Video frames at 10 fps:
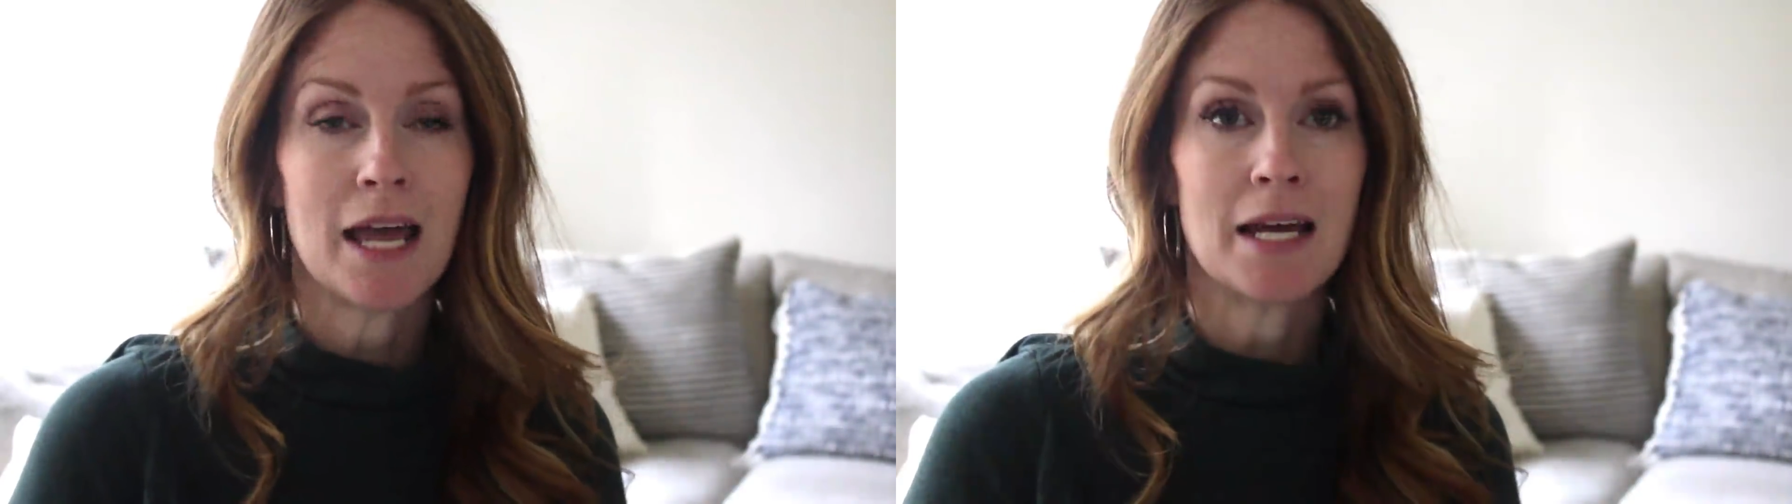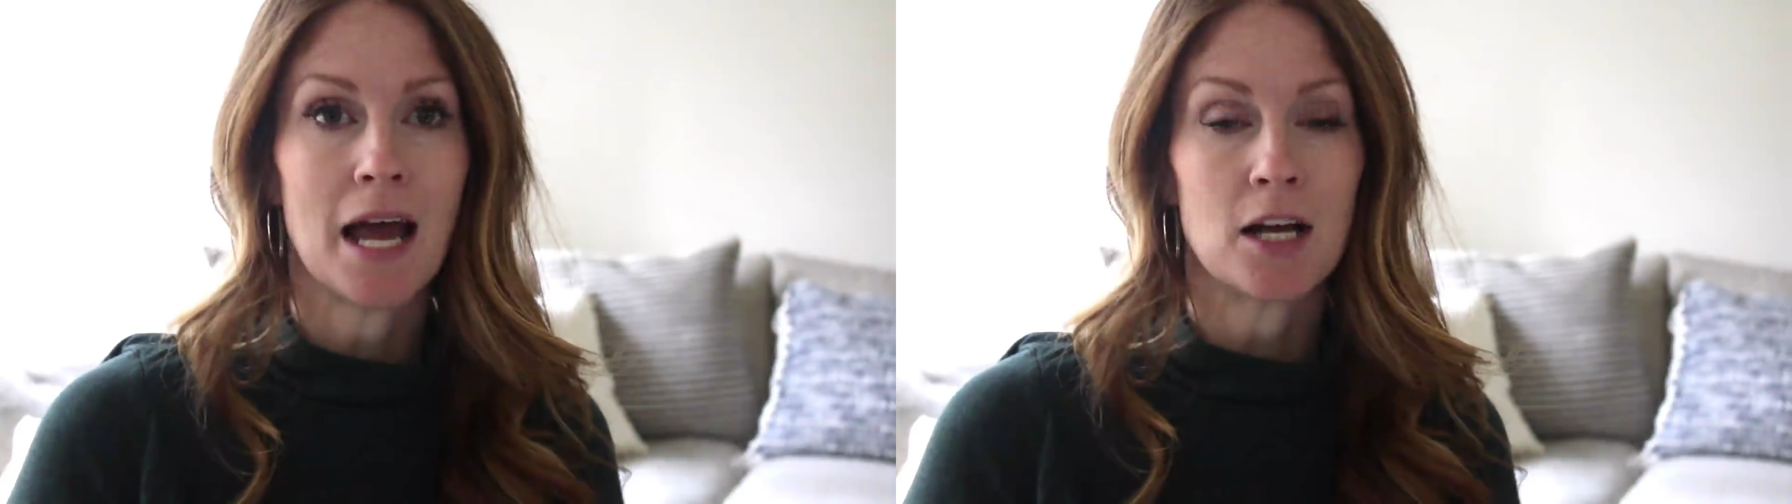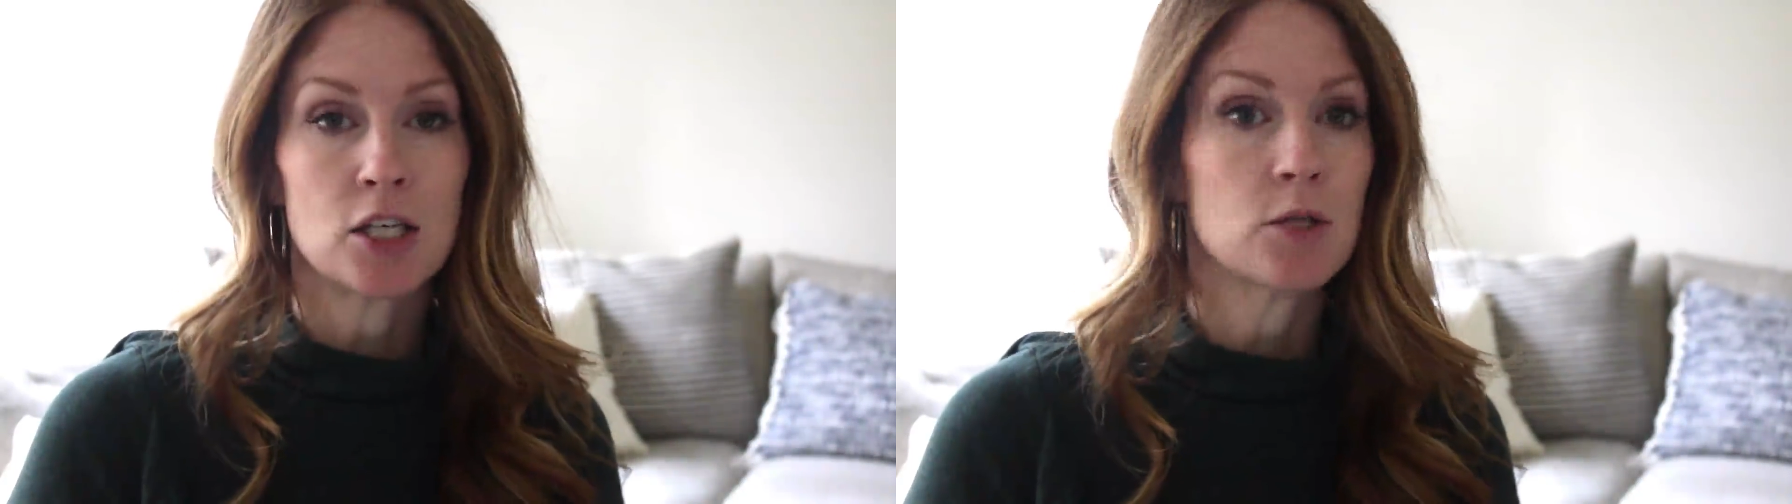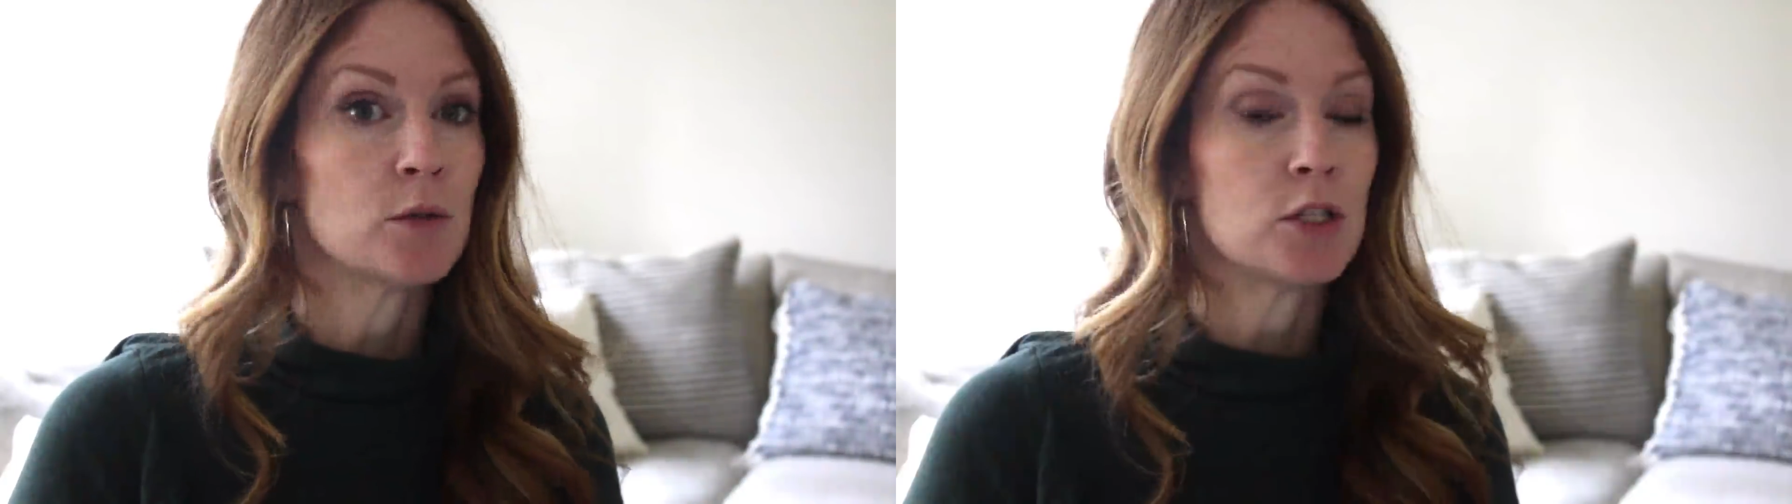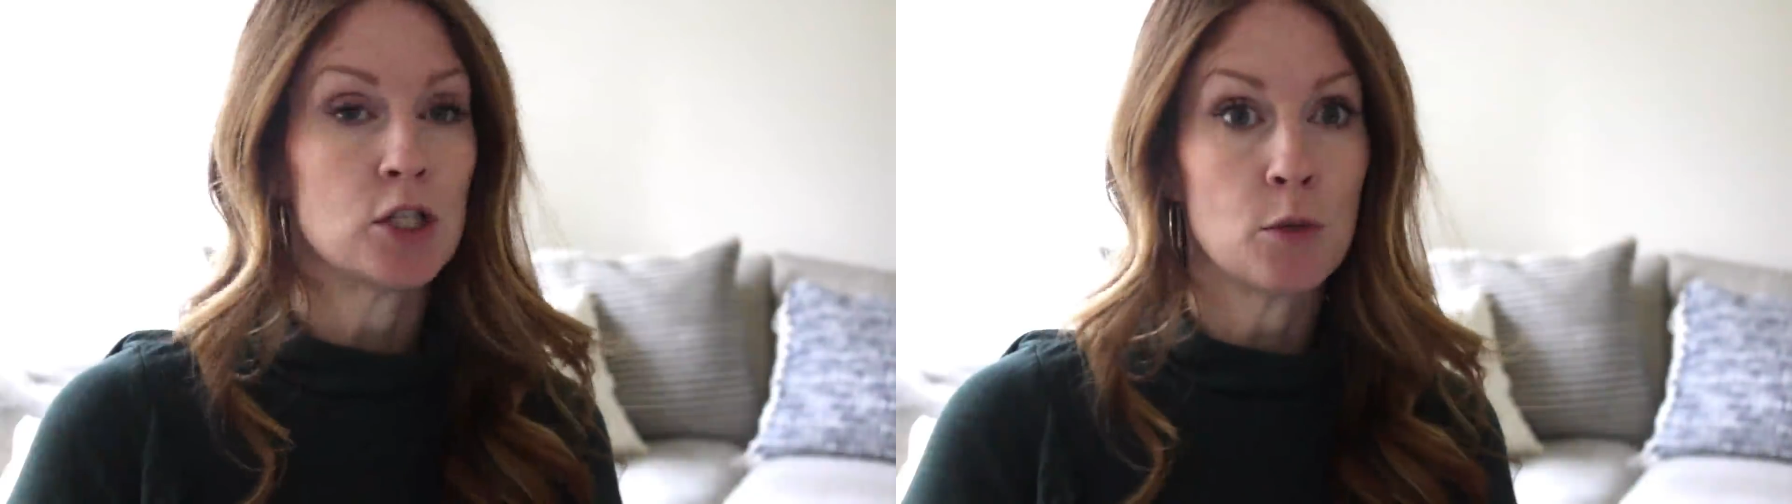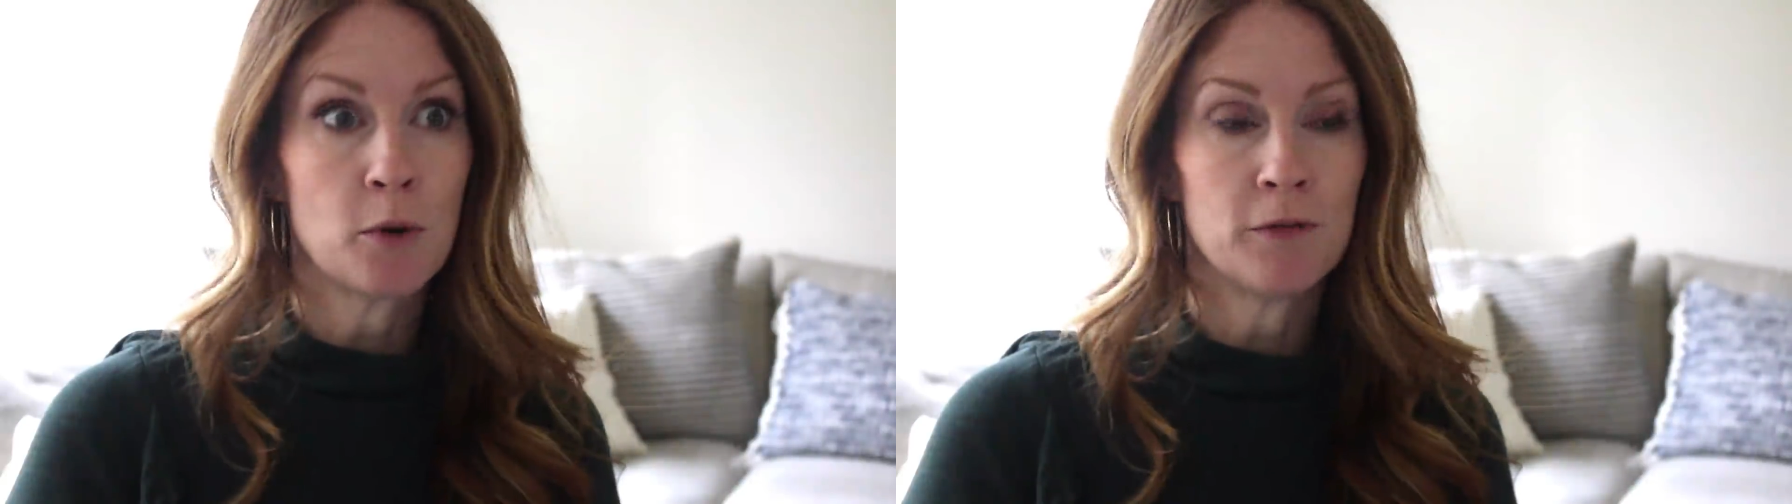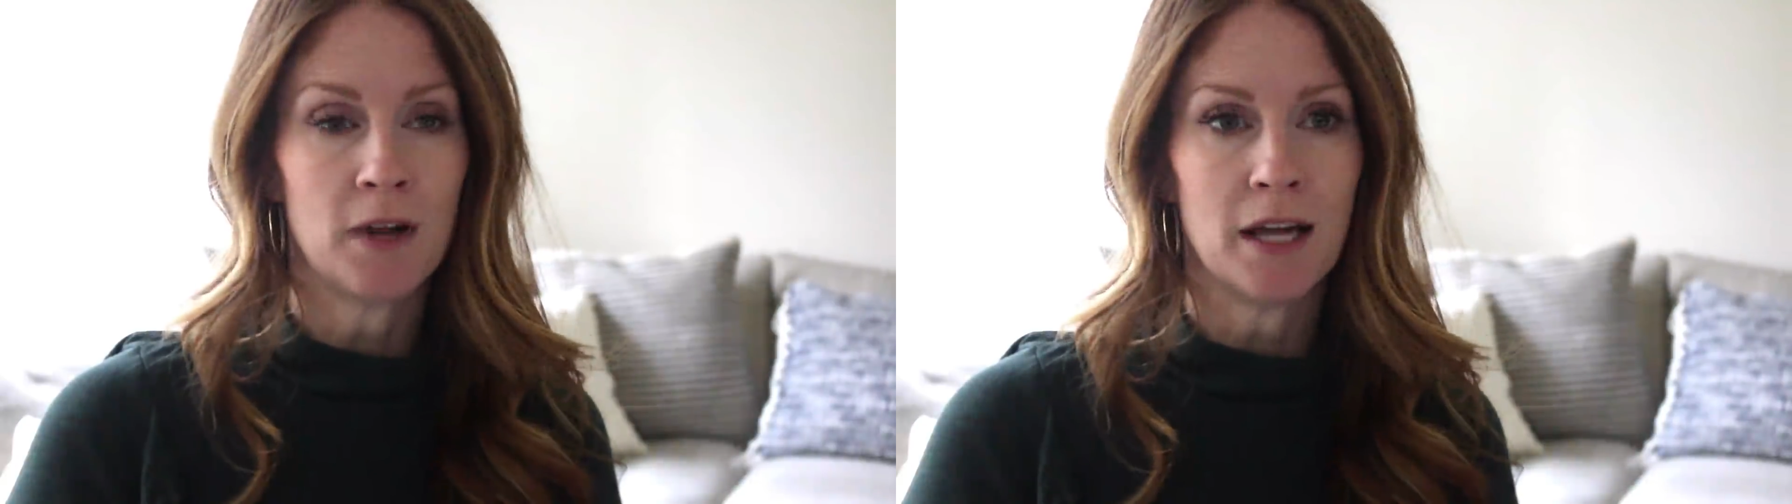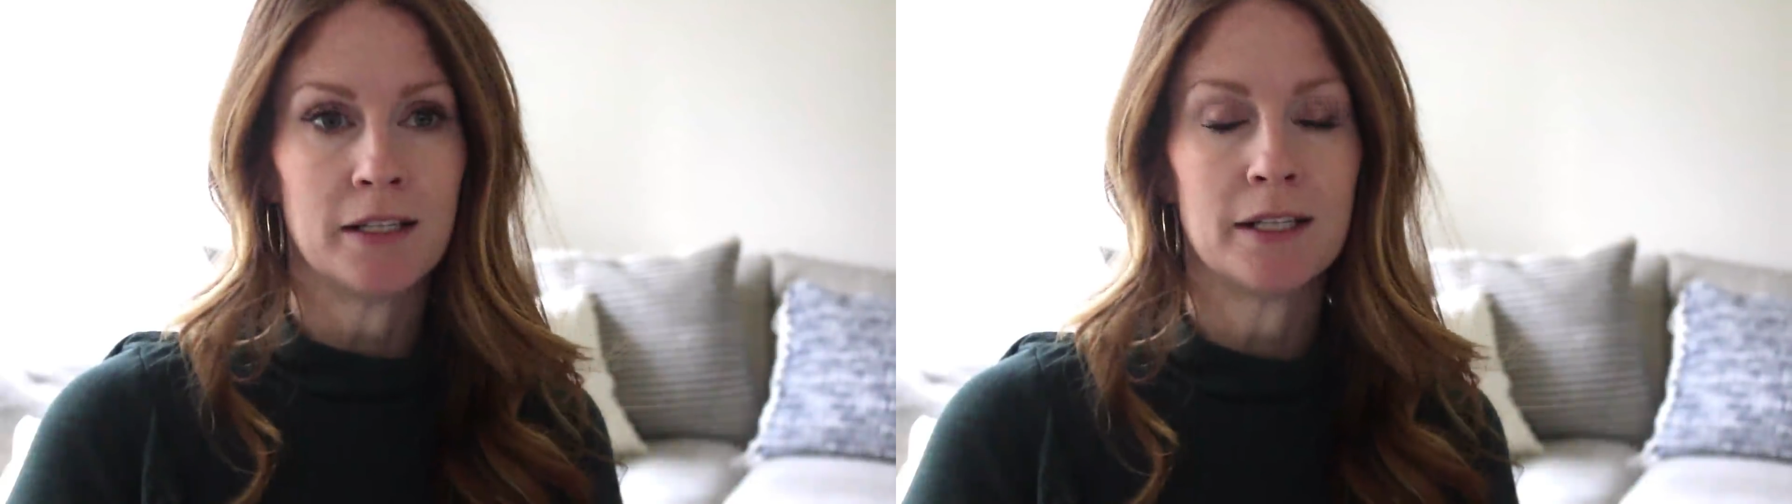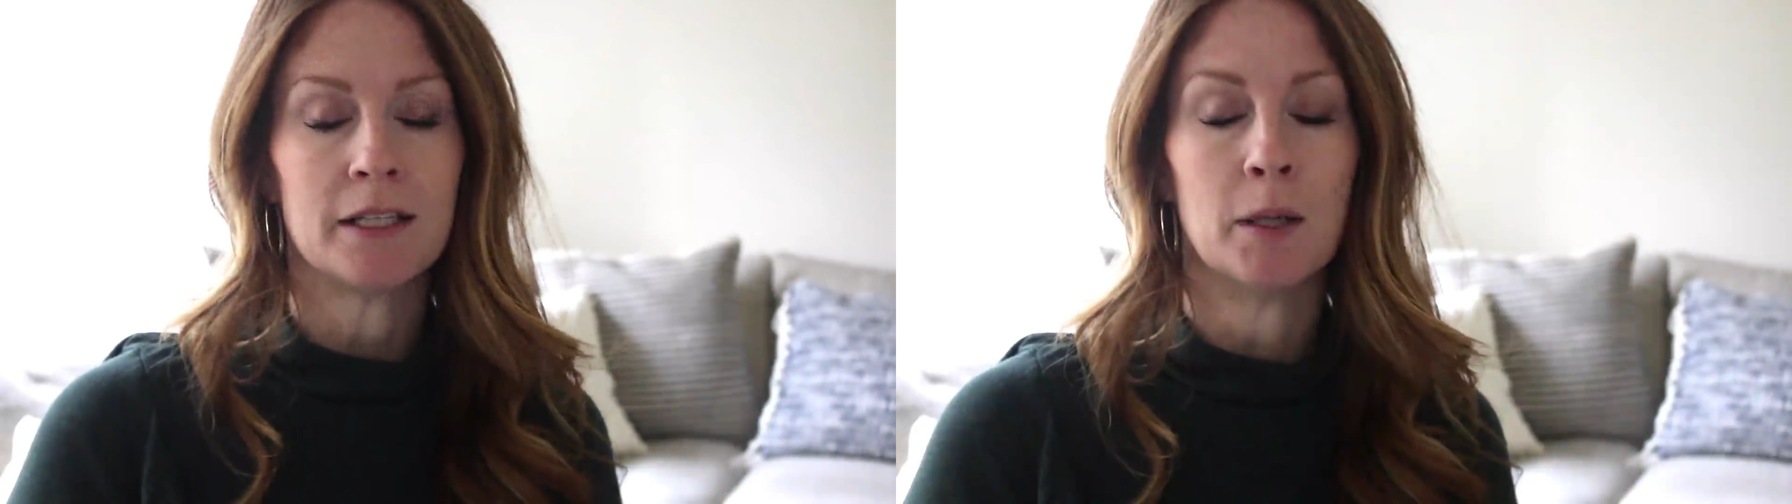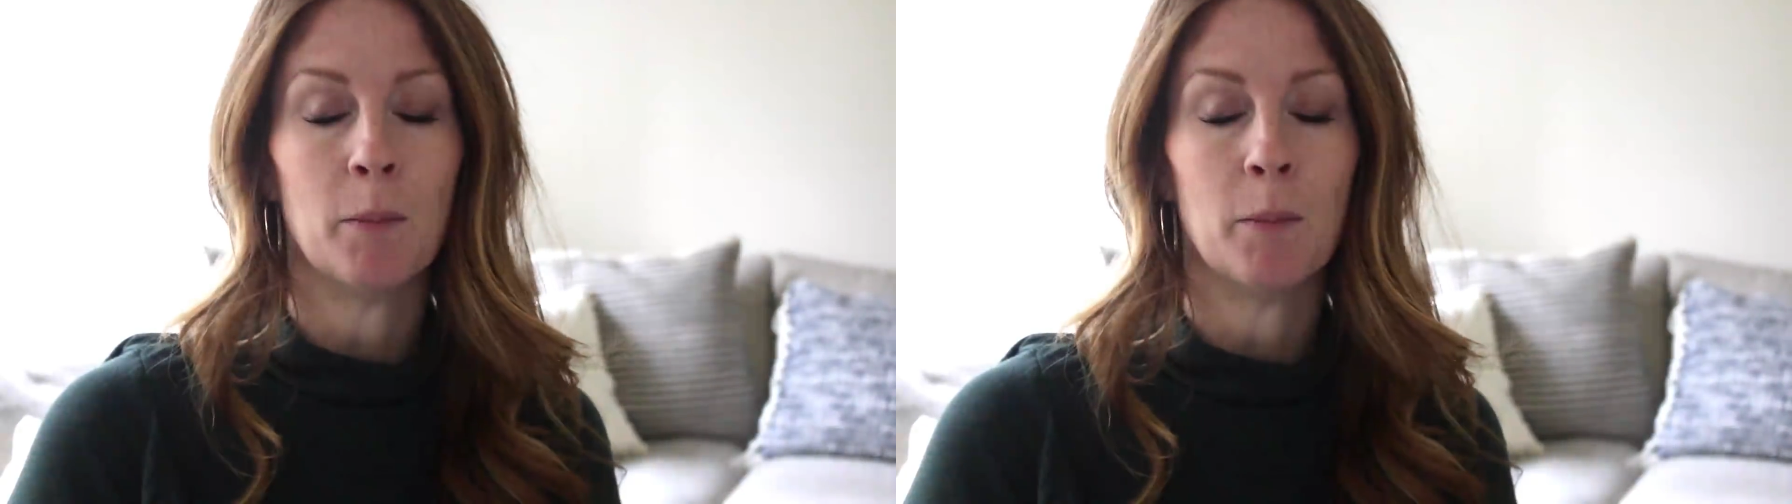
and it actually was super fun.